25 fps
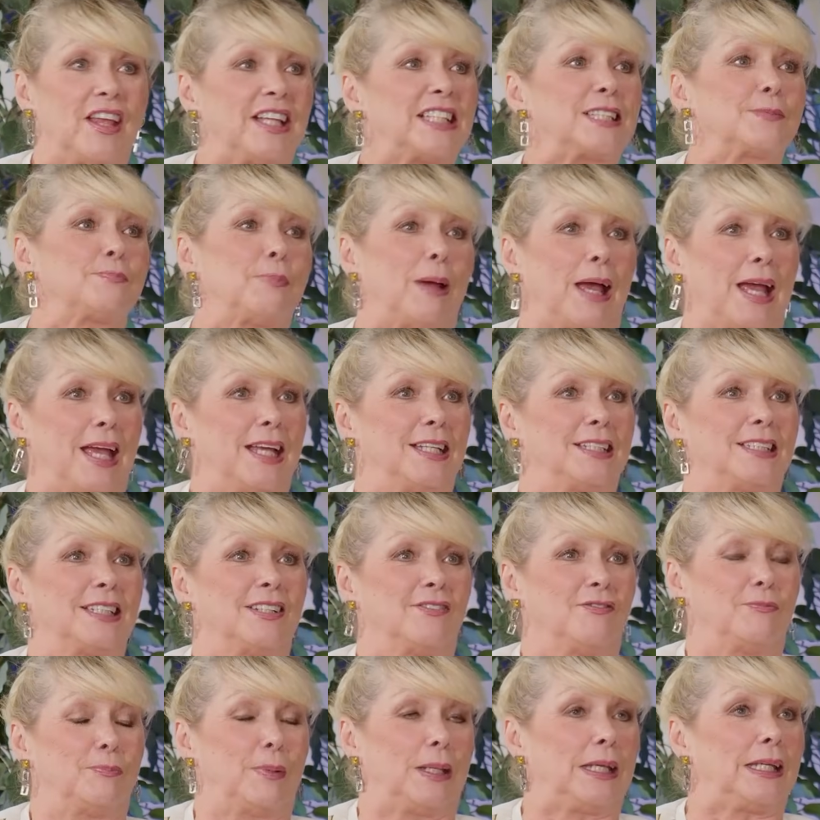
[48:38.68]
this band
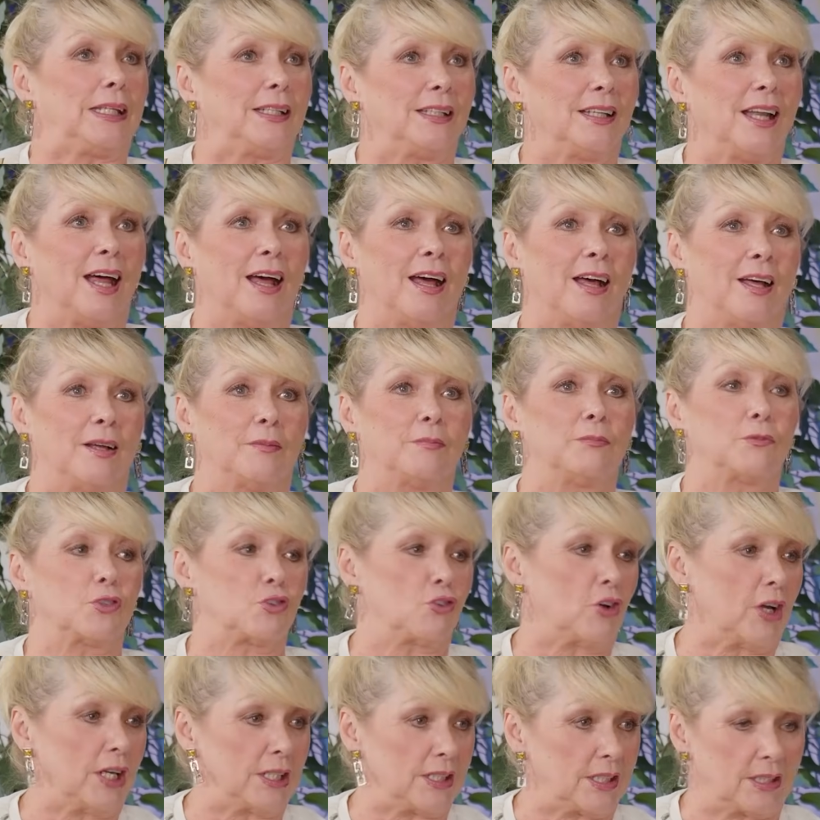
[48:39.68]
have been um,
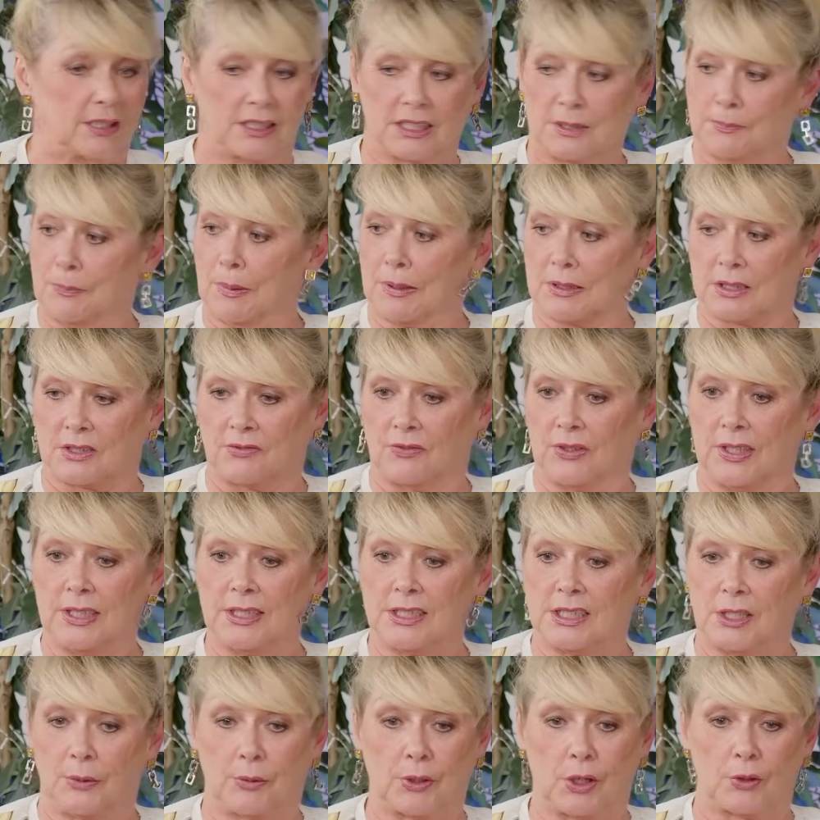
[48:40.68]
trading as Bucks
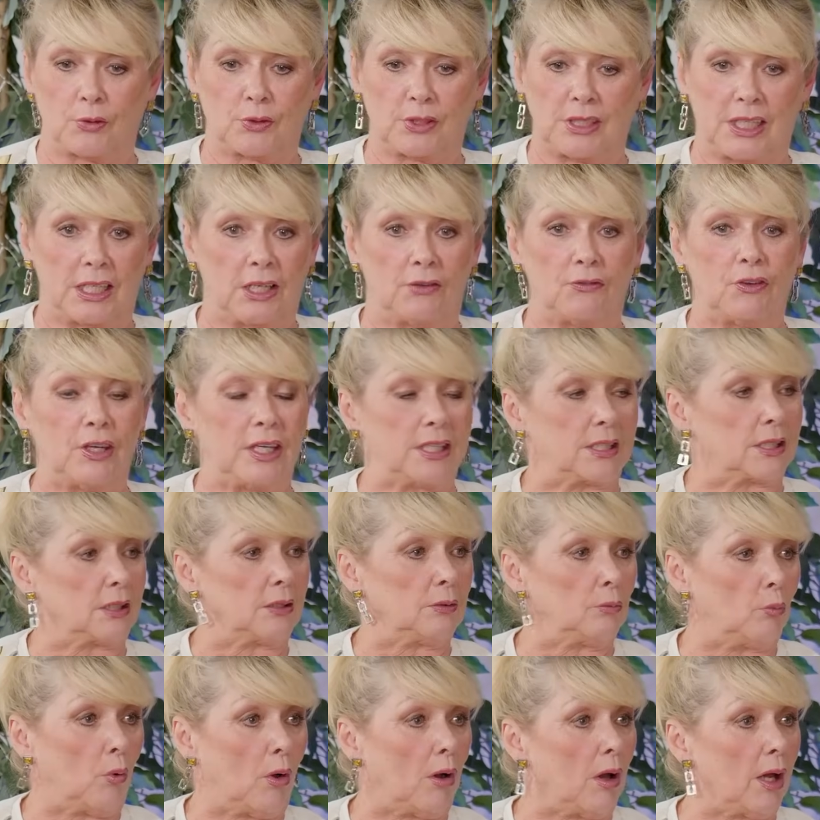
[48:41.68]
Fizz, so I don't see any
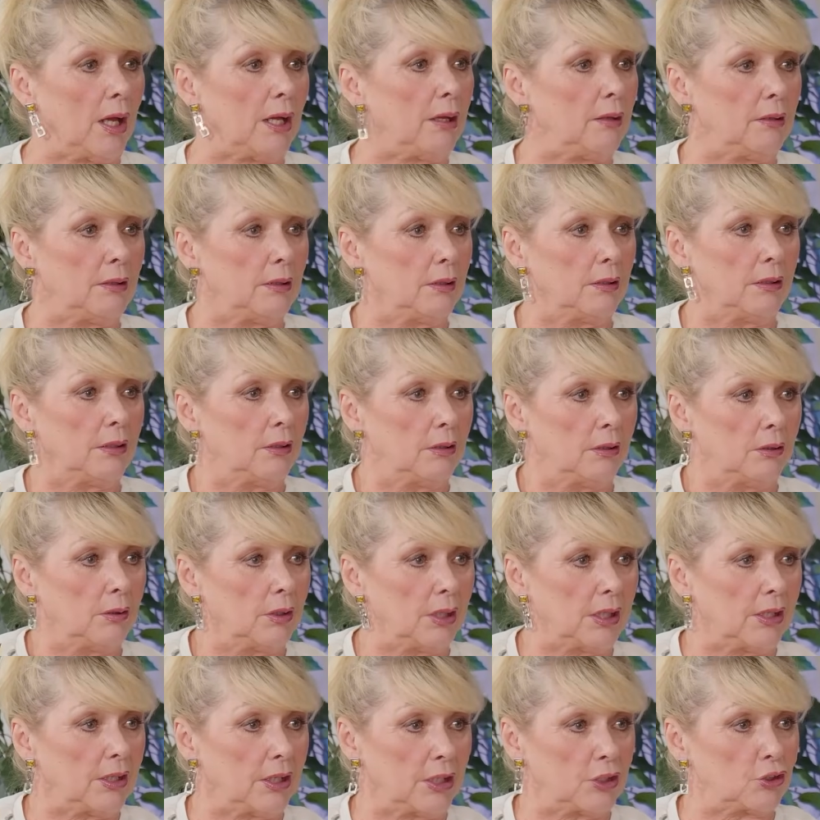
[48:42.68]
reason why
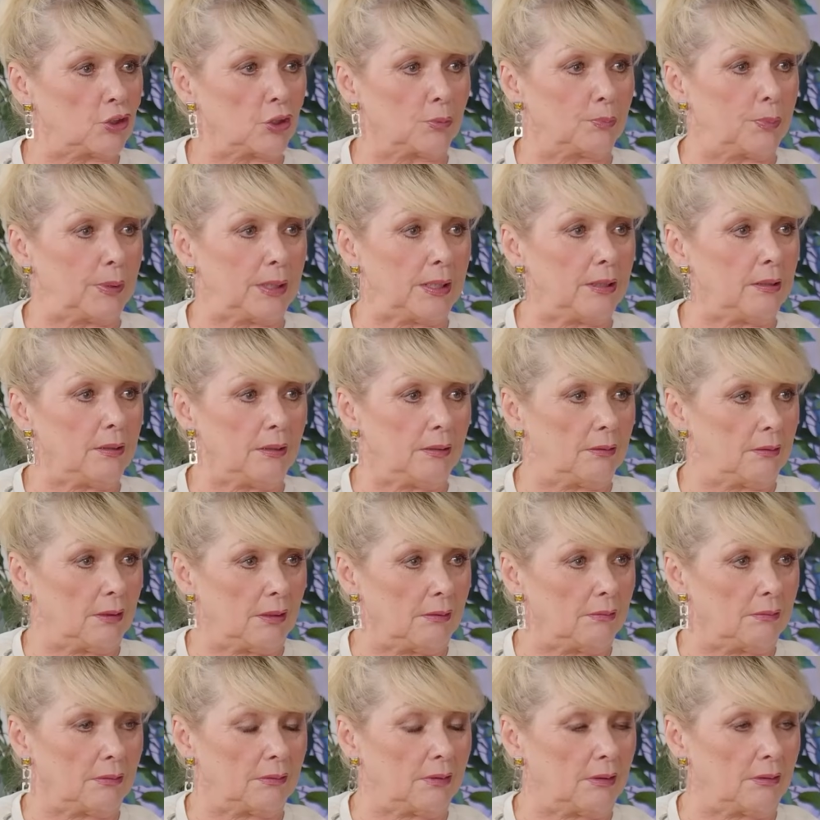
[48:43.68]
it should be
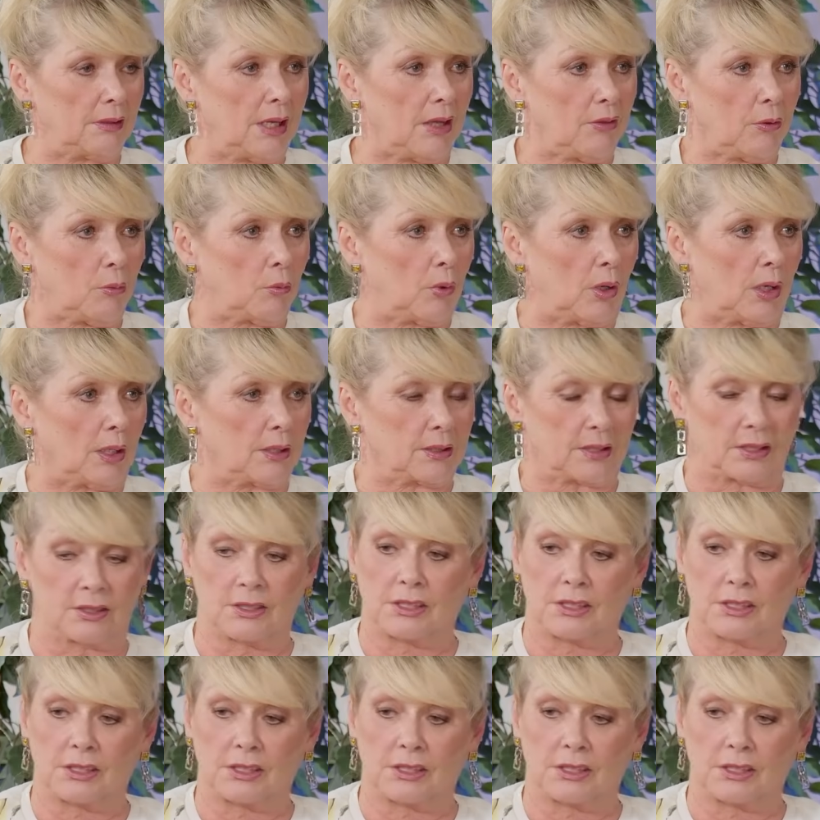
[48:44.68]
otherwise."